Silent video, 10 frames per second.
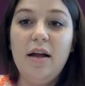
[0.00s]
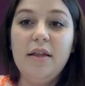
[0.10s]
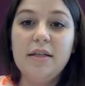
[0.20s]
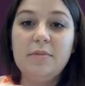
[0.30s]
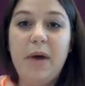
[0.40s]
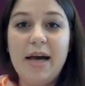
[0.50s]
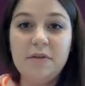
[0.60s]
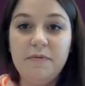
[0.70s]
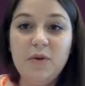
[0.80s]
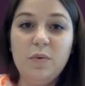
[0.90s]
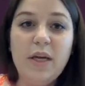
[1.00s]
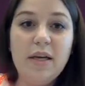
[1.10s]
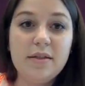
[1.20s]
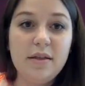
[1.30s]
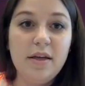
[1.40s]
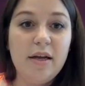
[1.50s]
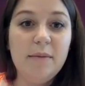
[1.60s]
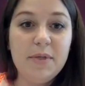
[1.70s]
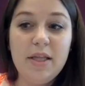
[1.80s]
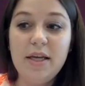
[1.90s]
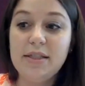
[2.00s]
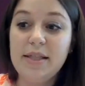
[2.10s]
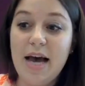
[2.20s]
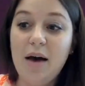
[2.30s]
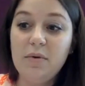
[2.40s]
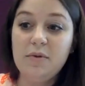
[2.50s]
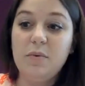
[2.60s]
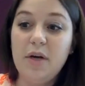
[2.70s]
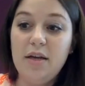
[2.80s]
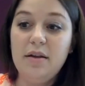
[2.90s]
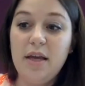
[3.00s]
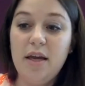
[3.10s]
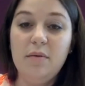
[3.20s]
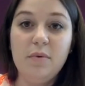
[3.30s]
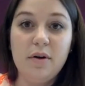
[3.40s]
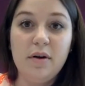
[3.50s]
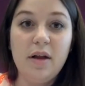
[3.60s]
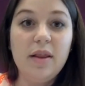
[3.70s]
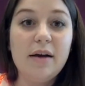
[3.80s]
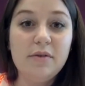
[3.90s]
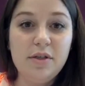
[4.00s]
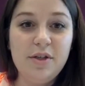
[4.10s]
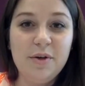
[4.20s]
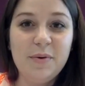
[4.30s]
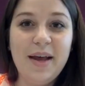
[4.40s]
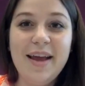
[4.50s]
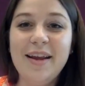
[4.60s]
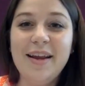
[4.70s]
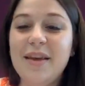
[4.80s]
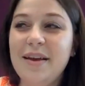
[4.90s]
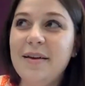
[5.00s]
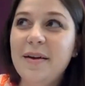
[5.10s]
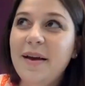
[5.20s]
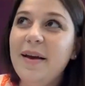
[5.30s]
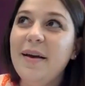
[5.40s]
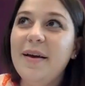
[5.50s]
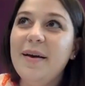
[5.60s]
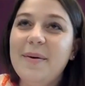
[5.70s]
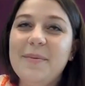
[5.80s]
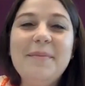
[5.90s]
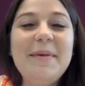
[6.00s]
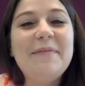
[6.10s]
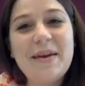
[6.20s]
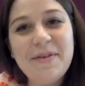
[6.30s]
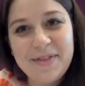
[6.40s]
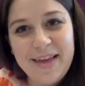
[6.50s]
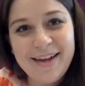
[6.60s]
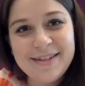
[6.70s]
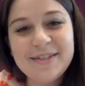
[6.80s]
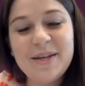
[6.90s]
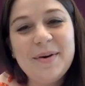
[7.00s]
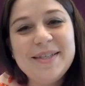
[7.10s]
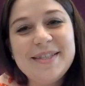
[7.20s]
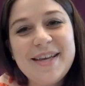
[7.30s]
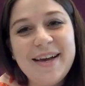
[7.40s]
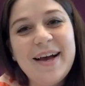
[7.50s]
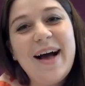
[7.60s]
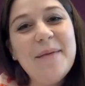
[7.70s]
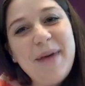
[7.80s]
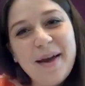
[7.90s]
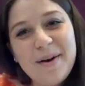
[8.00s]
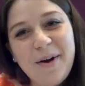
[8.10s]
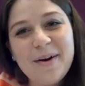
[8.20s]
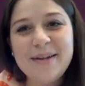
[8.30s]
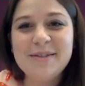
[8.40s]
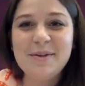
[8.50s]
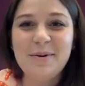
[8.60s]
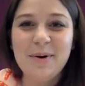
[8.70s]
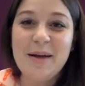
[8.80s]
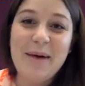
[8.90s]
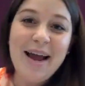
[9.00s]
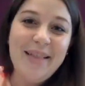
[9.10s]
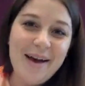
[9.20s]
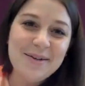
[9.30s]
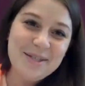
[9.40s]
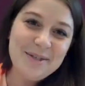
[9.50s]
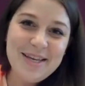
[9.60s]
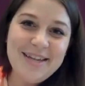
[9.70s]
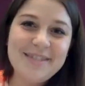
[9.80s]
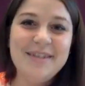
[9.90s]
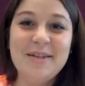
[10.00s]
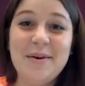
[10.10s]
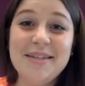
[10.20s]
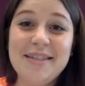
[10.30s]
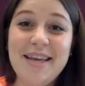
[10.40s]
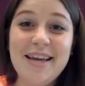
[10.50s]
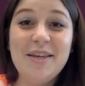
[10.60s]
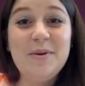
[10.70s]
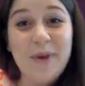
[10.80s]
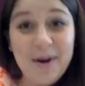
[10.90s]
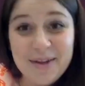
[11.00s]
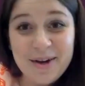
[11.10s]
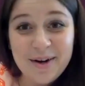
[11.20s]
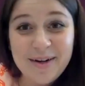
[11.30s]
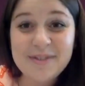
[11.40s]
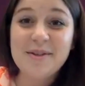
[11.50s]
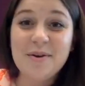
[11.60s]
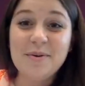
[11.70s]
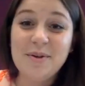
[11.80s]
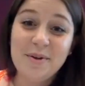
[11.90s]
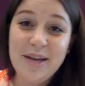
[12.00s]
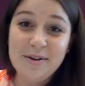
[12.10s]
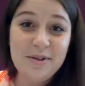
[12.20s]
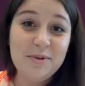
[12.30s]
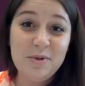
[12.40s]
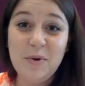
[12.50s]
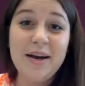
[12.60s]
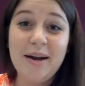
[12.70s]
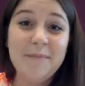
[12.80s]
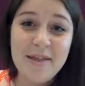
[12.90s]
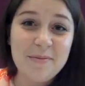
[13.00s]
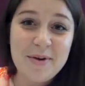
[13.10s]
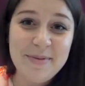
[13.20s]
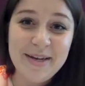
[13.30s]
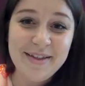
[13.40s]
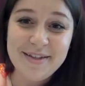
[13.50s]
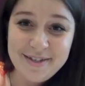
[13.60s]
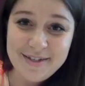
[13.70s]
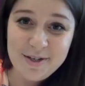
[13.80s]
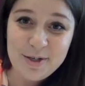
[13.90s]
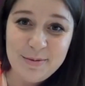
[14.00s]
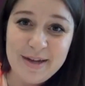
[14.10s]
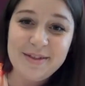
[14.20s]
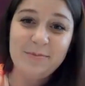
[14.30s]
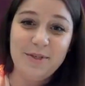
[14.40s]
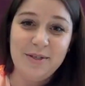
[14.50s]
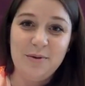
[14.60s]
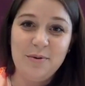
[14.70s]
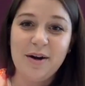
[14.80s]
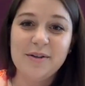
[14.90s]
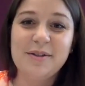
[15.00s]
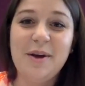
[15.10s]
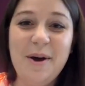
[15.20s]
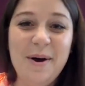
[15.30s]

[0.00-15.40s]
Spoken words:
these past few weeks leading up to this, that was what they were allowed to do. And one of my favorite things is always I'm not an artist, or am I allowed to do this? And it's always like, you are the artist, so you're allowed to do what you want. I'm not the one making this decision about this piece, you are. So